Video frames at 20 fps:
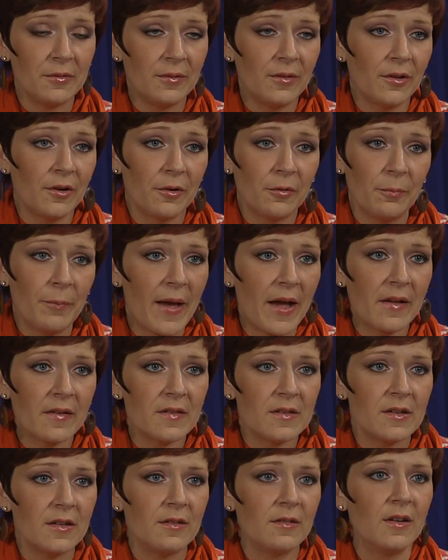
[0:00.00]
learn
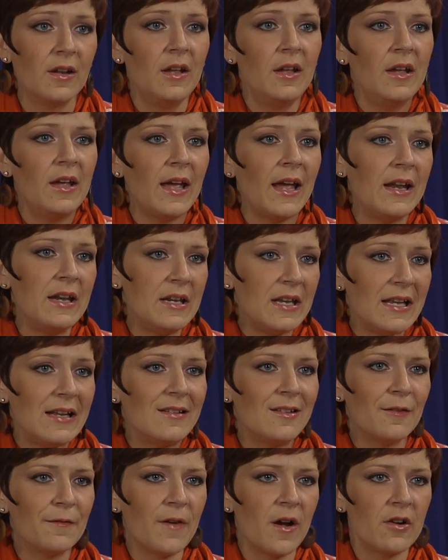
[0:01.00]
best and
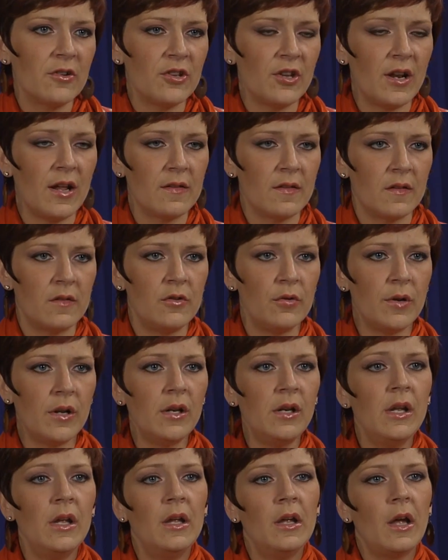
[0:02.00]
need to function as a student.